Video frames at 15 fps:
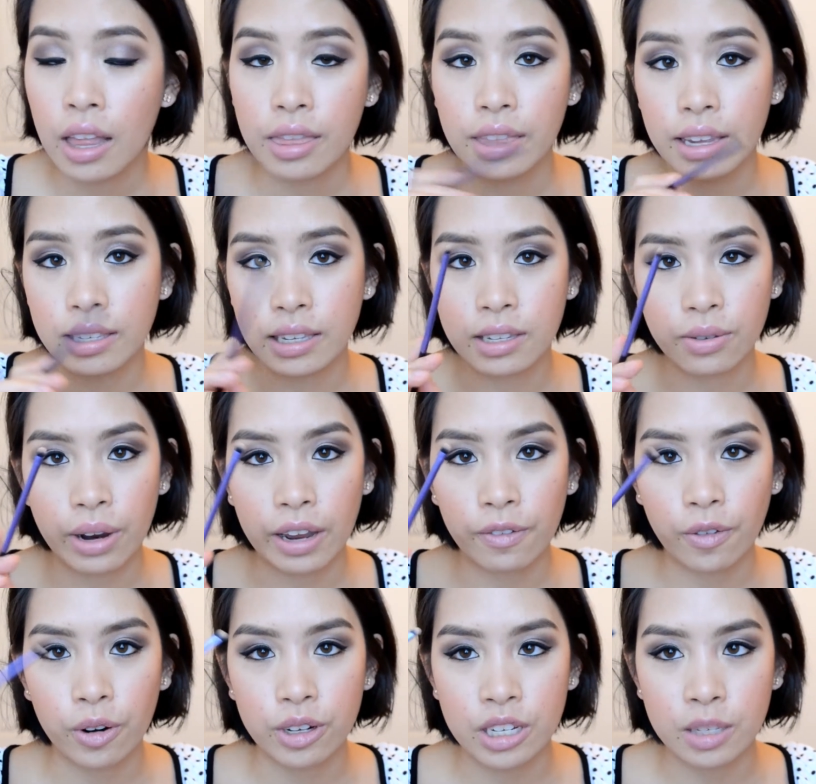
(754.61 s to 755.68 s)
This is great
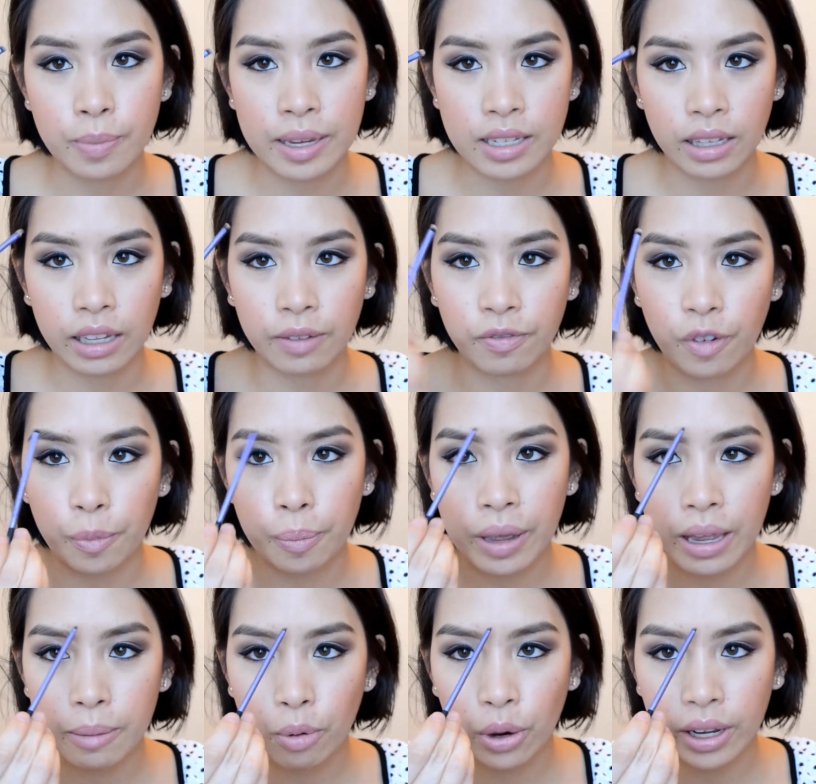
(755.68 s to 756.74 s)
for just basically for
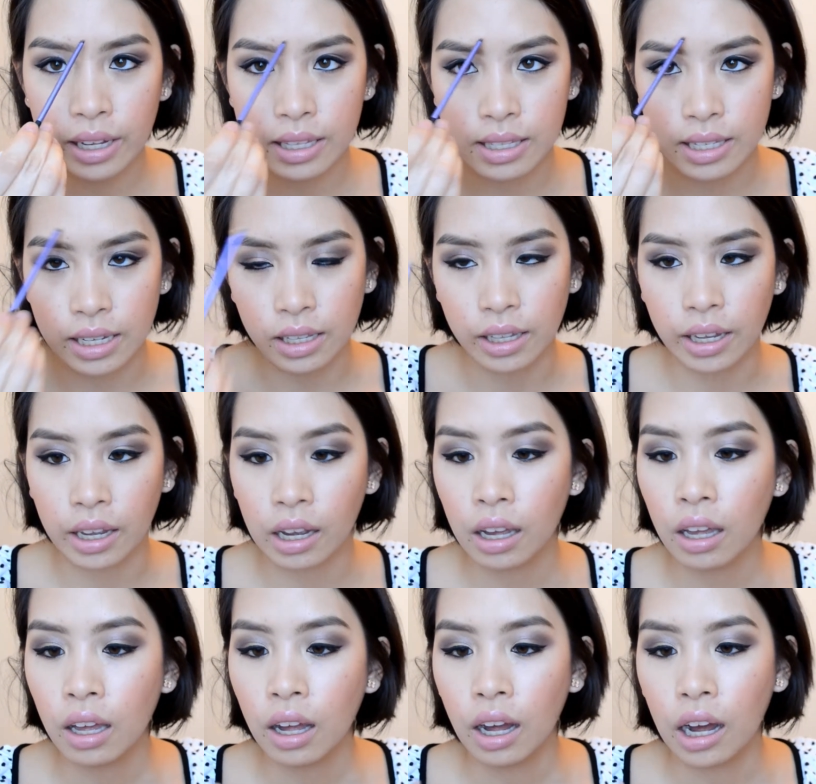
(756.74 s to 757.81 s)
pinpoint concealing
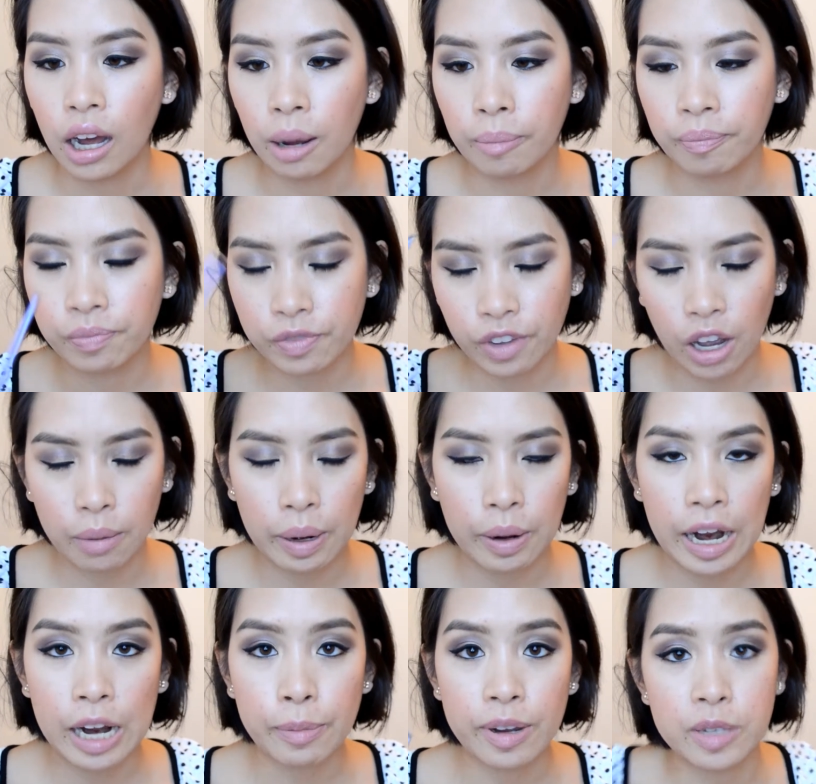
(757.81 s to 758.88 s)
on my
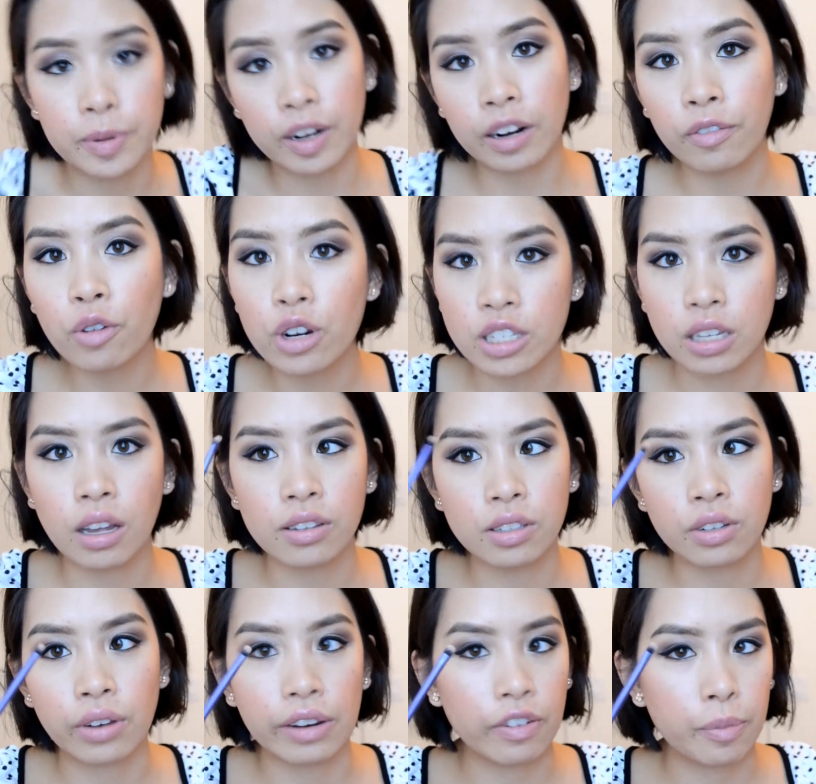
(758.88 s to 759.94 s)
eyebrows, and of course it's
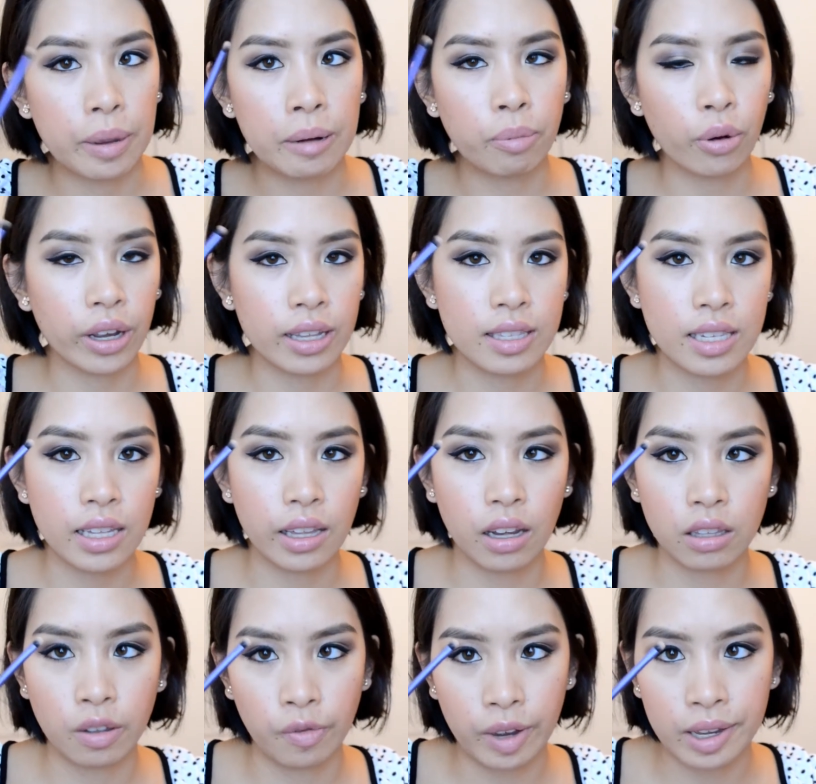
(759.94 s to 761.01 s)
also great for pinpoint concealing
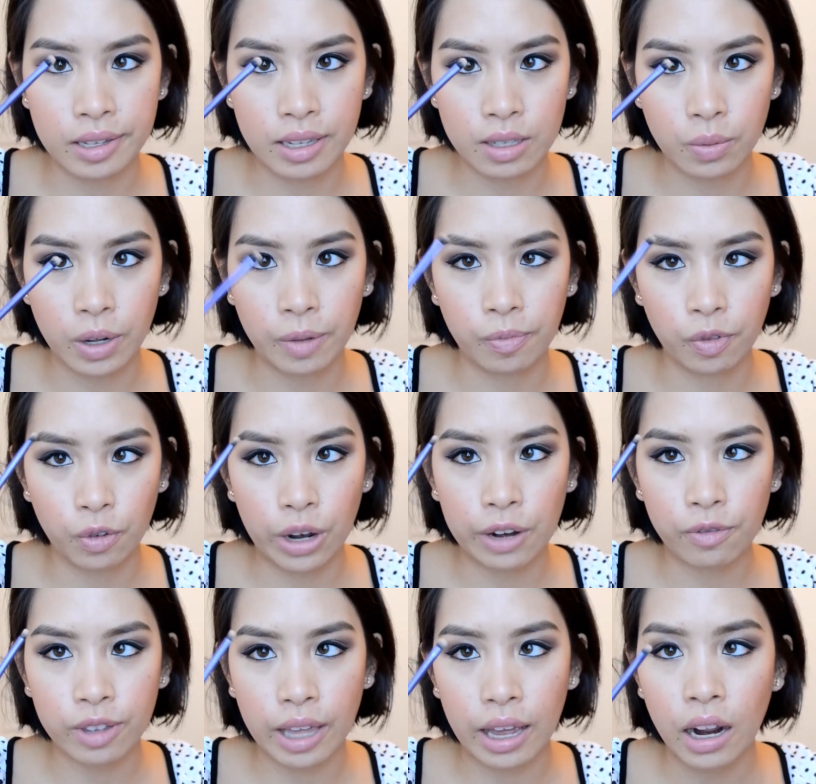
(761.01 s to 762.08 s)
on the face as well.
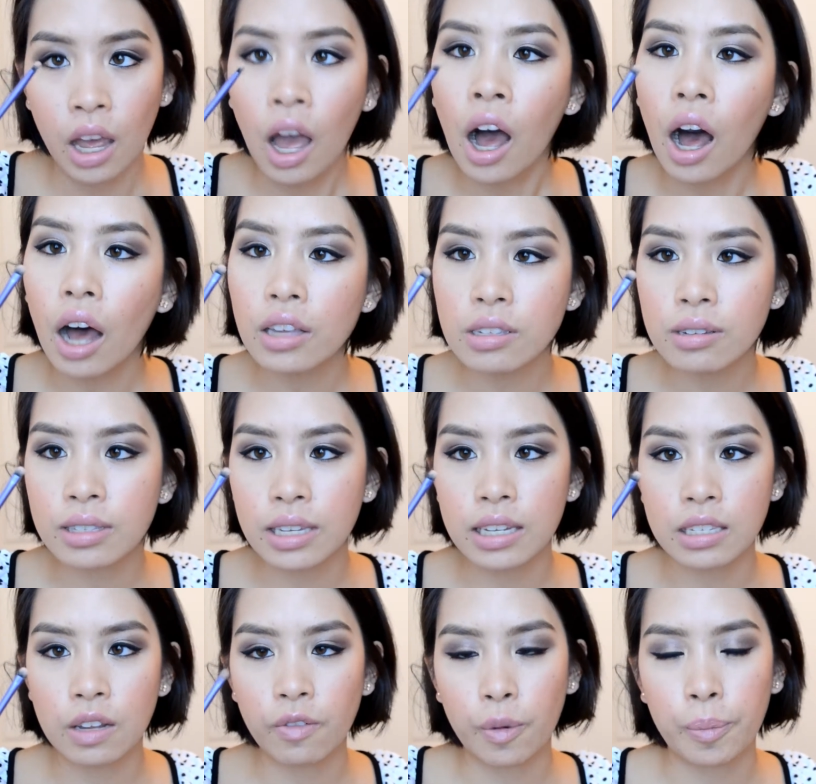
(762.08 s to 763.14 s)
Great for that. Also
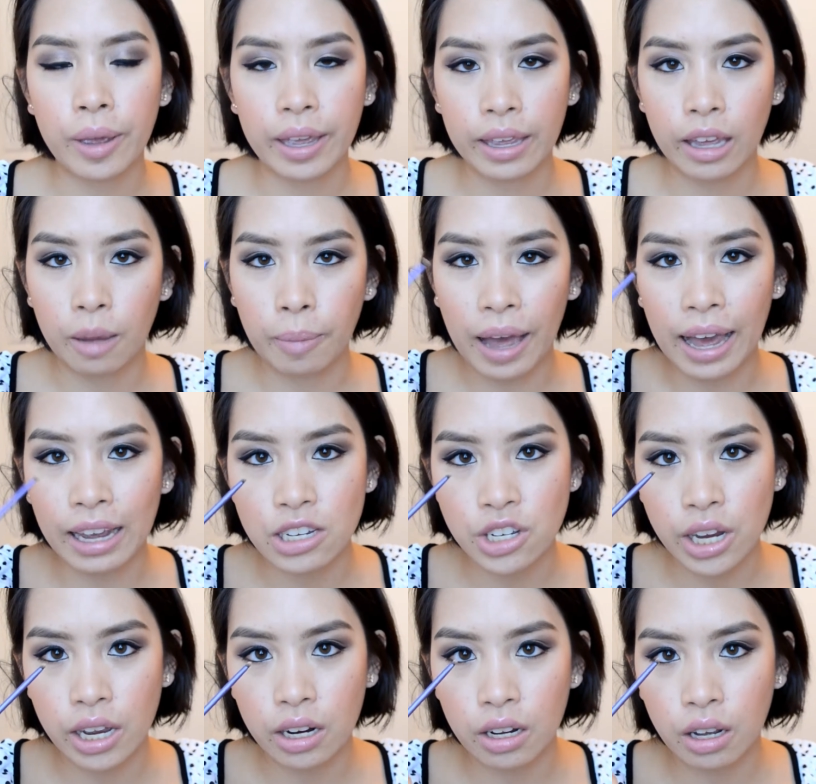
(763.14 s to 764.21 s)
decent for picking up
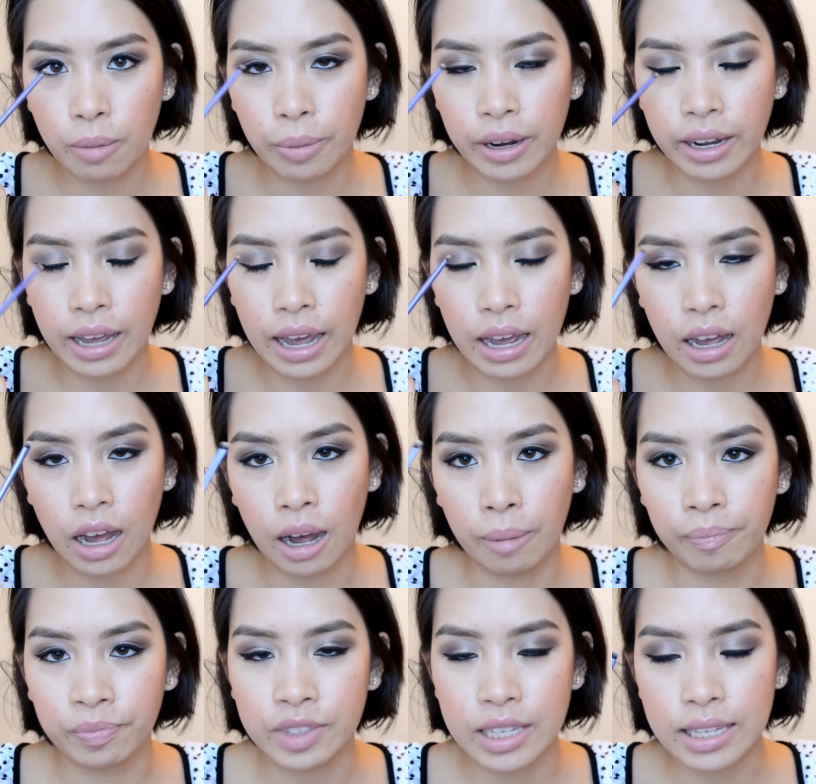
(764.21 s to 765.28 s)
eyeshadow, putting
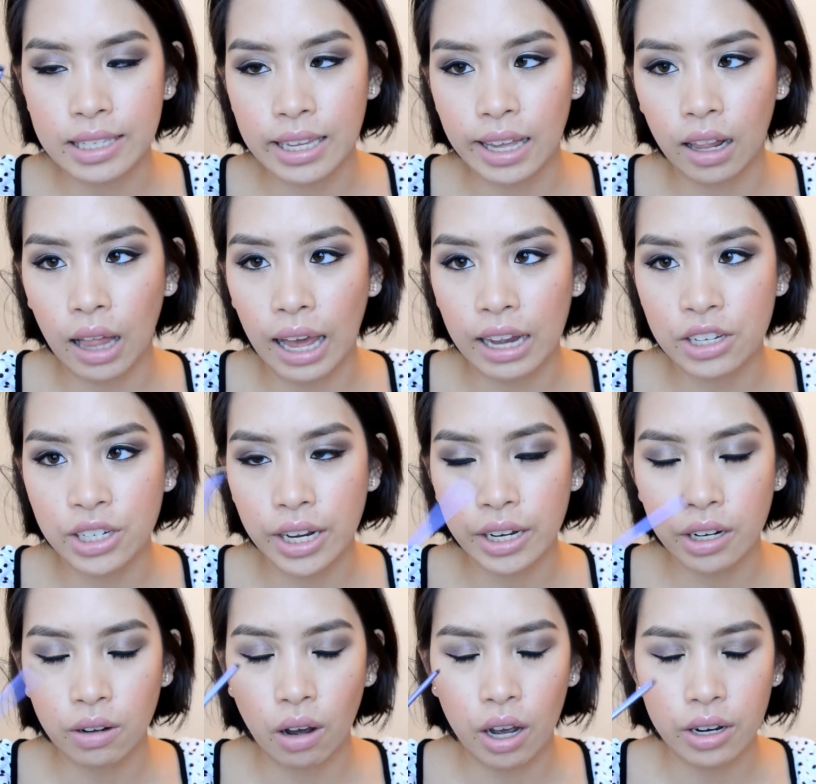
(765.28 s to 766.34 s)
detailed
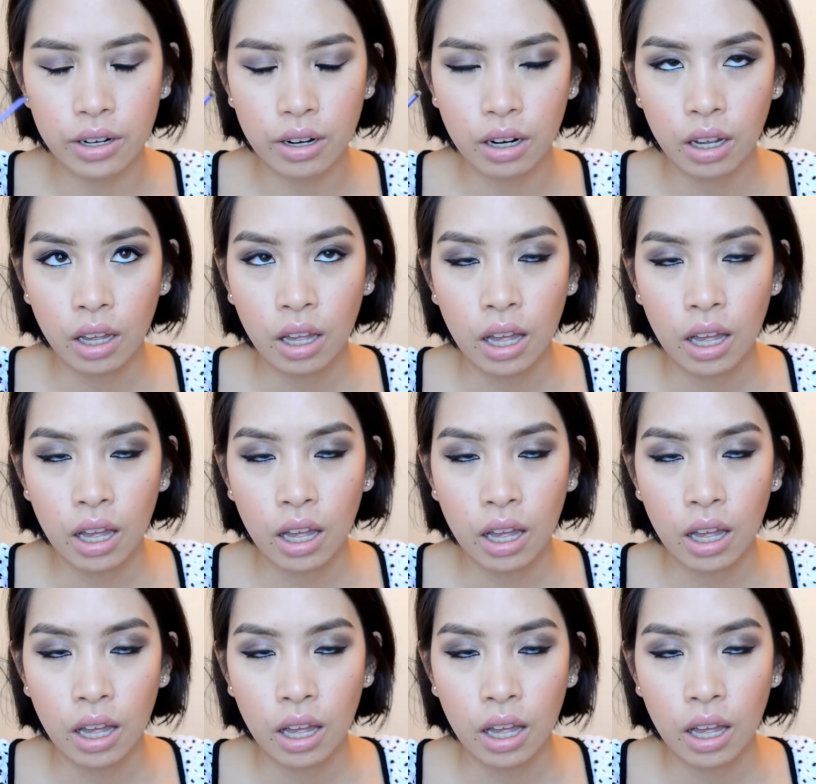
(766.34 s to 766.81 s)
eyeshadow on your